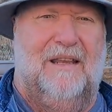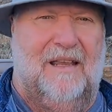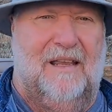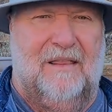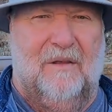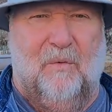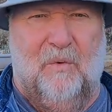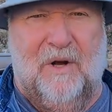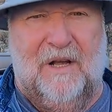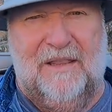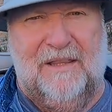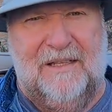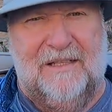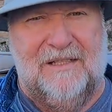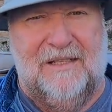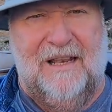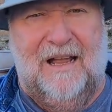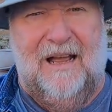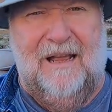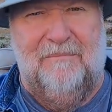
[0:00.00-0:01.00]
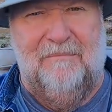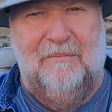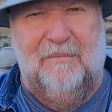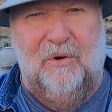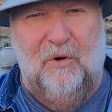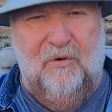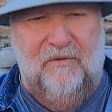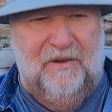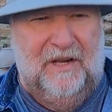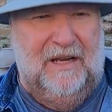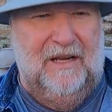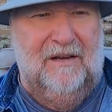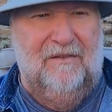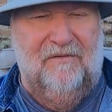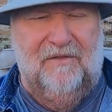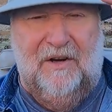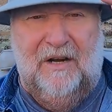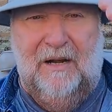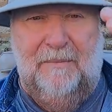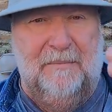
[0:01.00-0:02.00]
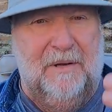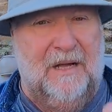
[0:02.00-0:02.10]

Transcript: and the one that's not moving very